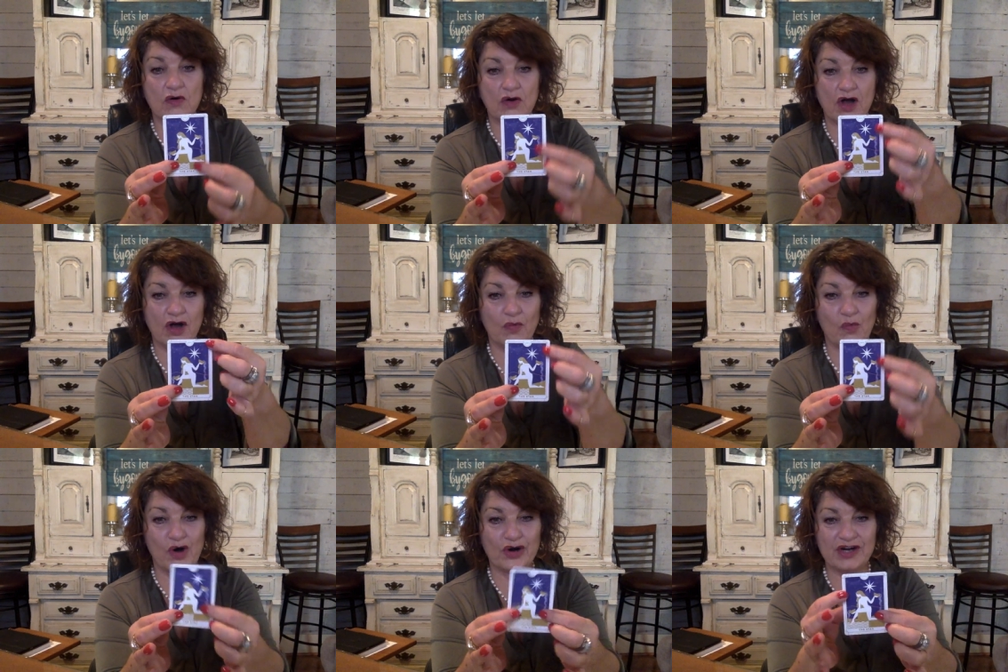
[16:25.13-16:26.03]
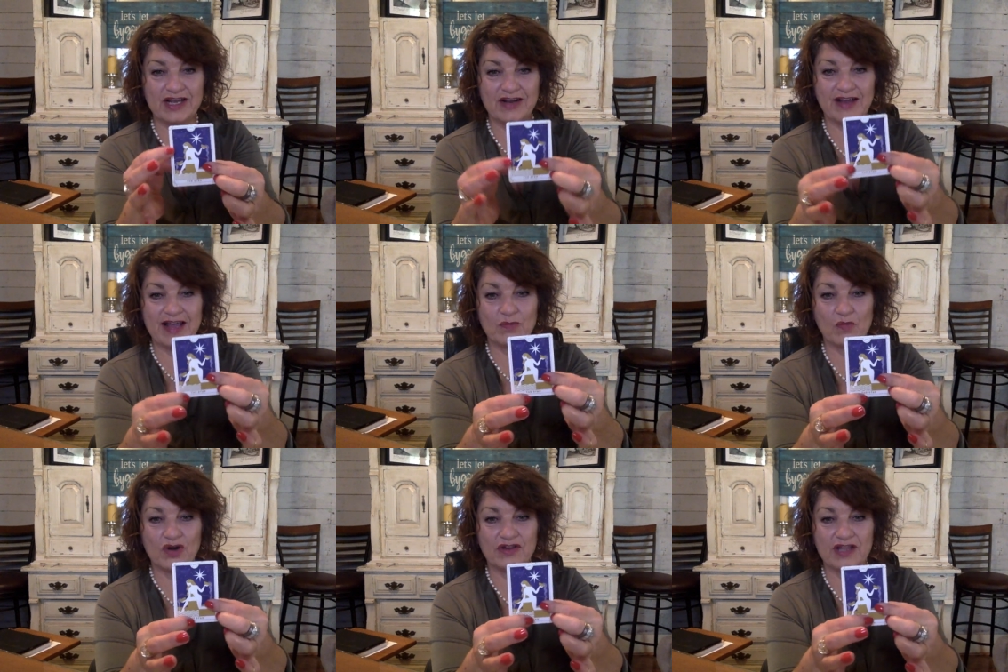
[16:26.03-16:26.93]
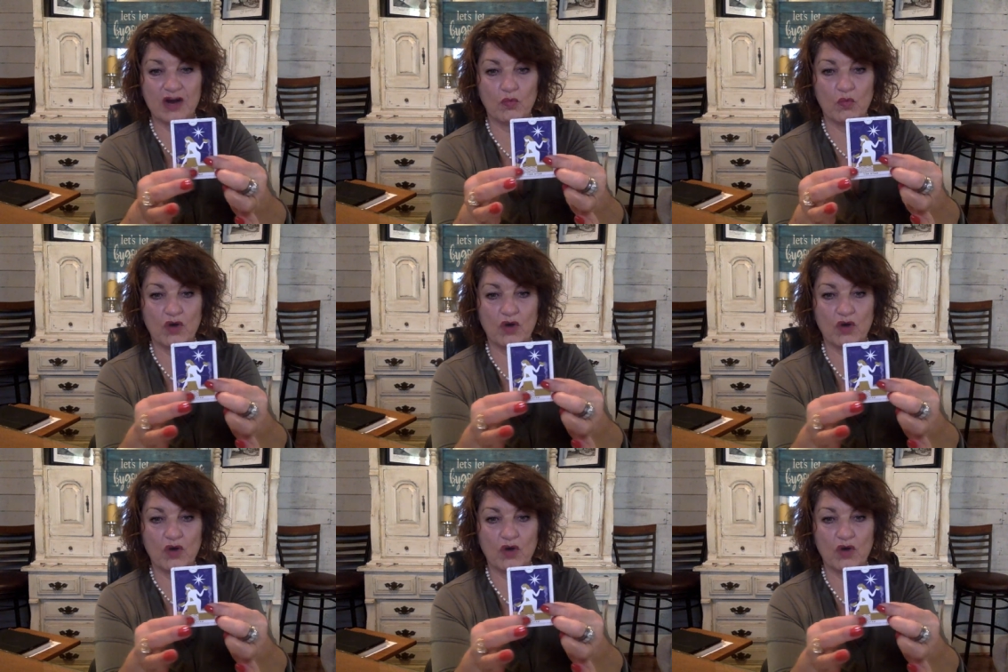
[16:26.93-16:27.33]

Uh, watered here and watered there.